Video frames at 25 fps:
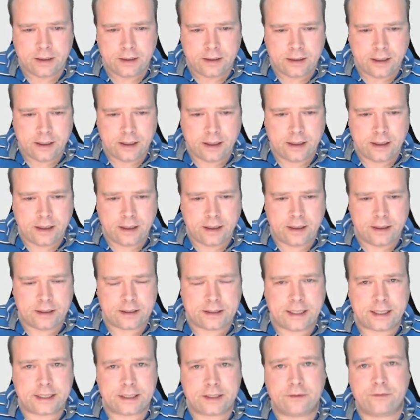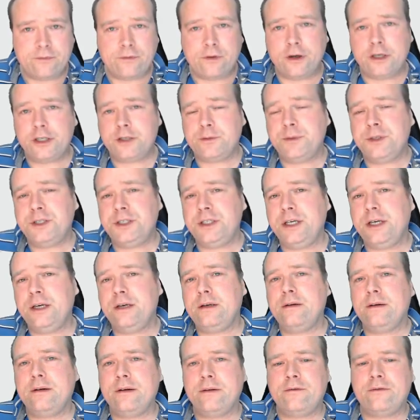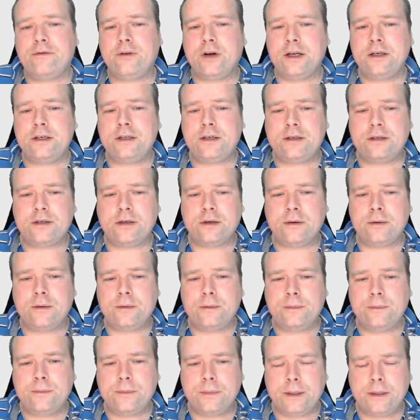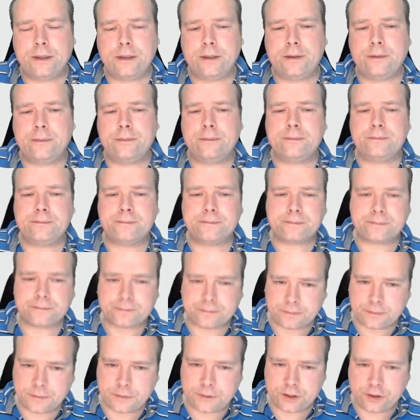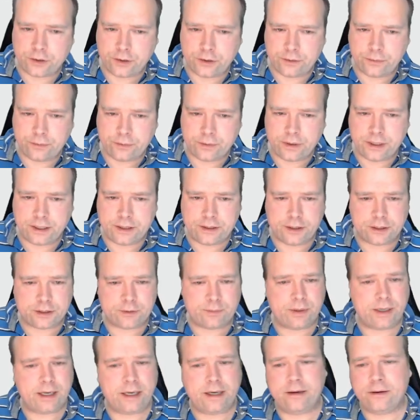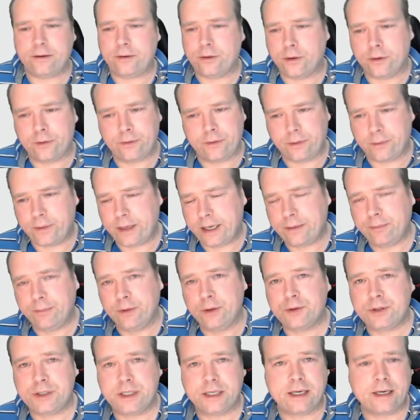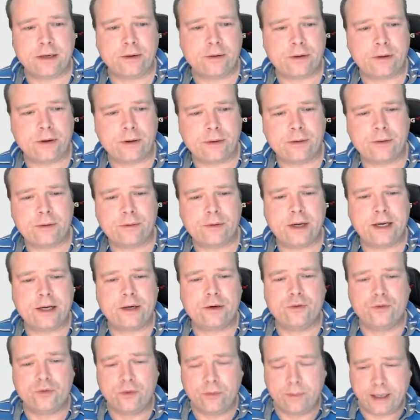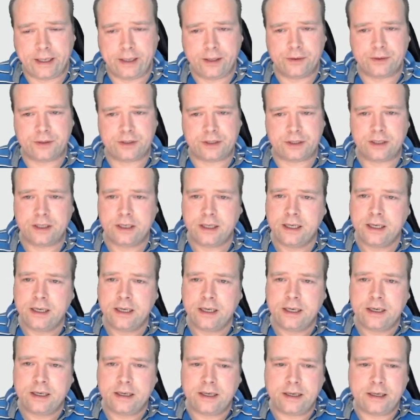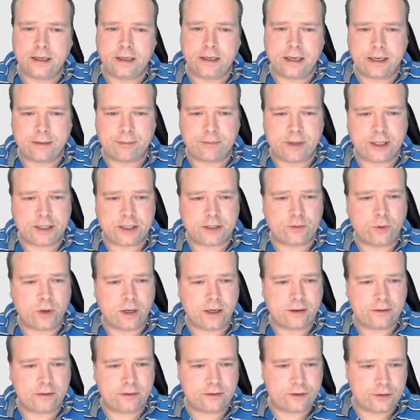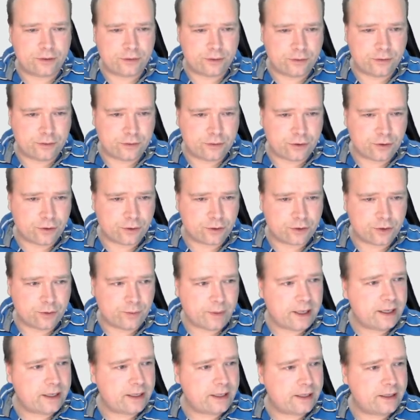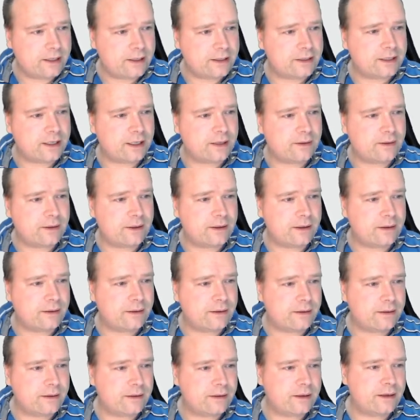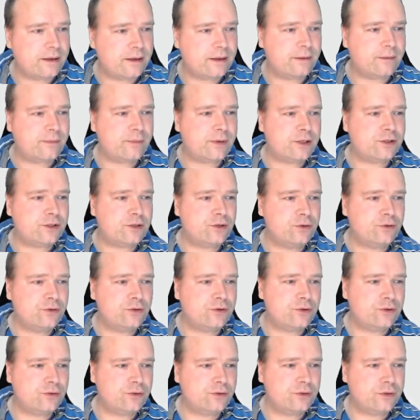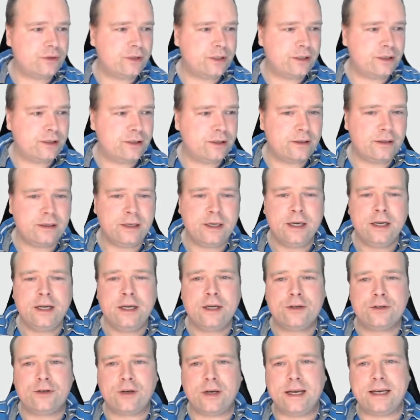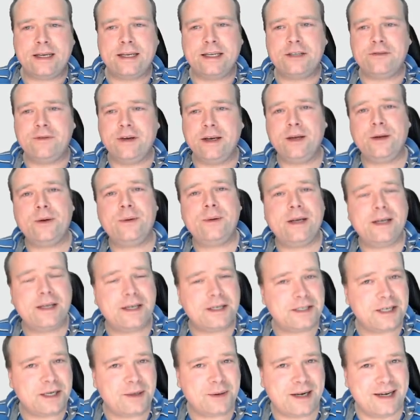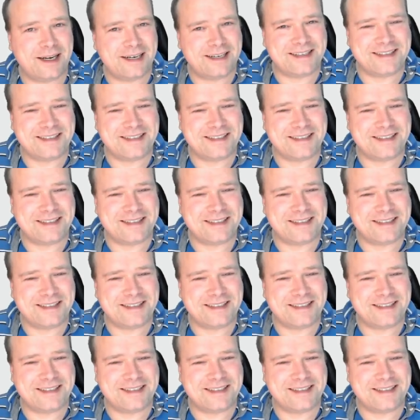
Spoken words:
interactive voice machine in front, so you would like just play the wait music, and you can create cool menus like press 1 to talk to Mike, etc., and press 2 to like this video, etc.